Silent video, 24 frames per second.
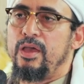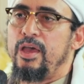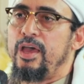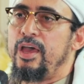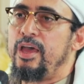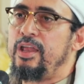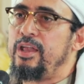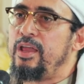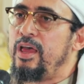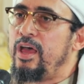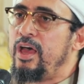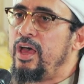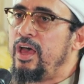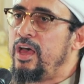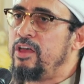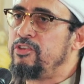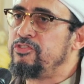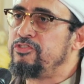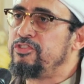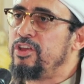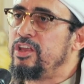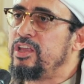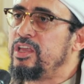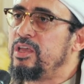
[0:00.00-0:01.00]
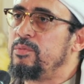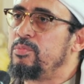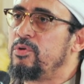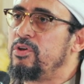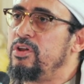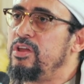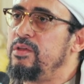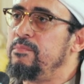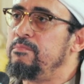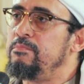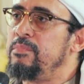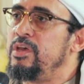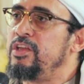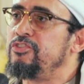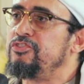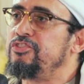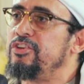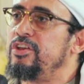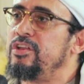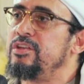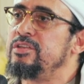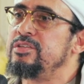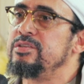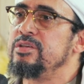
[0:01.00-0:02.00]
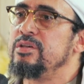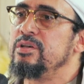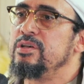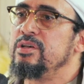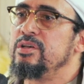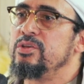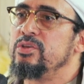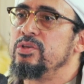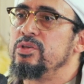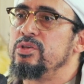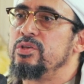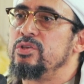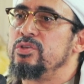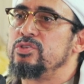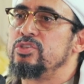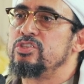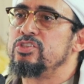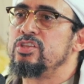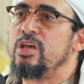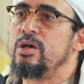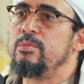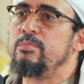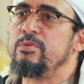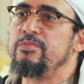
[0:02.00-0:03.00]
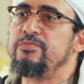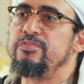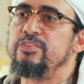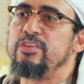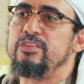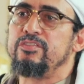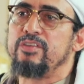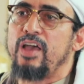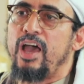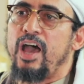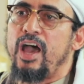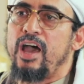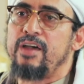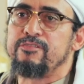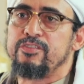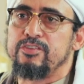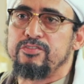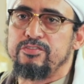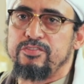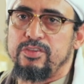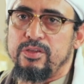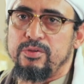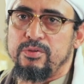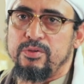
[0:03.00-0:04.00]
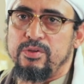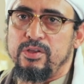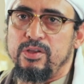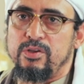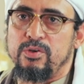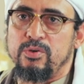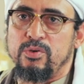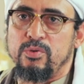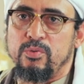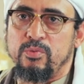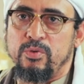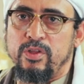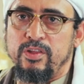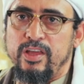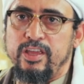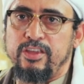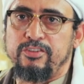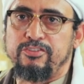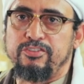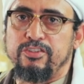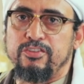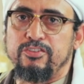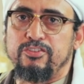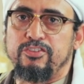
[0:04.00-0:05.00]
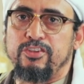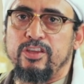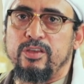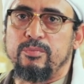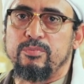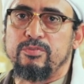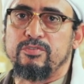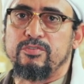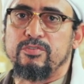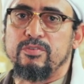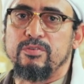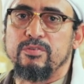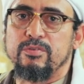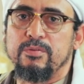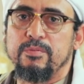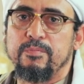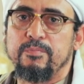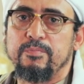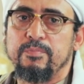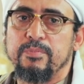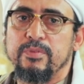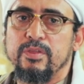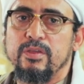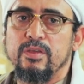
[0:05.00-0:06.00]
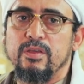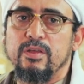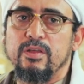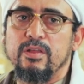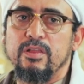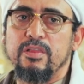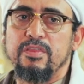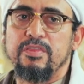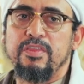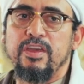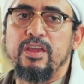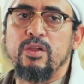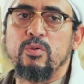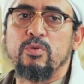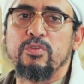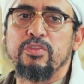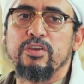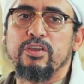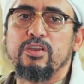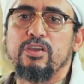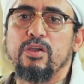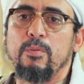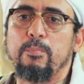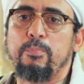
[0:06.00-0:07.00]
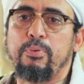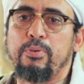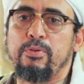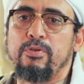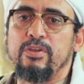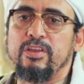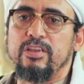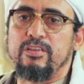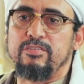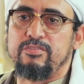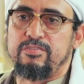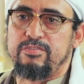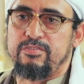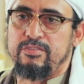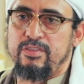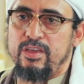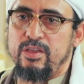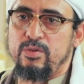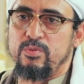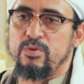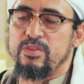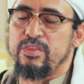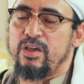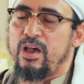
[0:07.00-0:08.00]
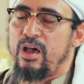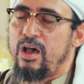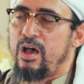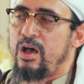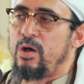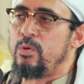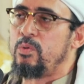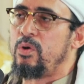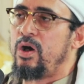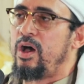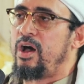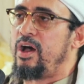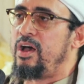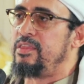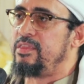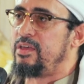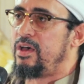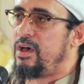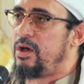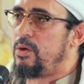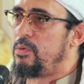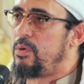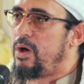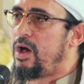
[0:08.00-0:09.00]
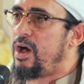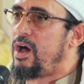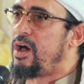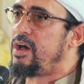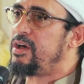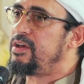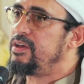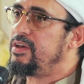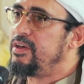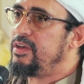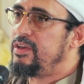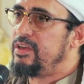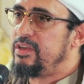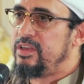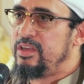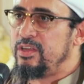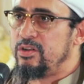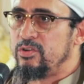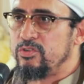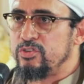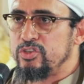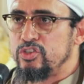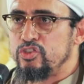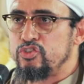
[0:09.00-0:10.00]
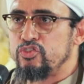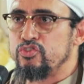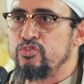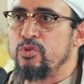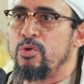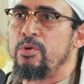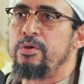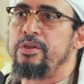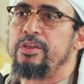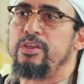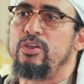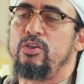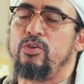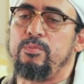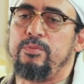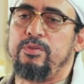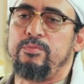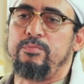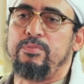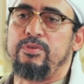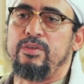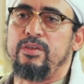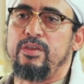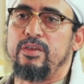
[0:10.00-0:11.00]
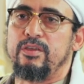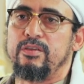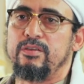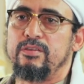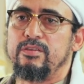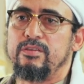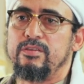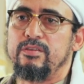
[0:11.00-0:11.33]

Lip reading: And as Shaykh Ibrahim mentioned, some of these adversarial relationships, they were the caprice, they were the hawa, and the hawa, it'll destroy a human being.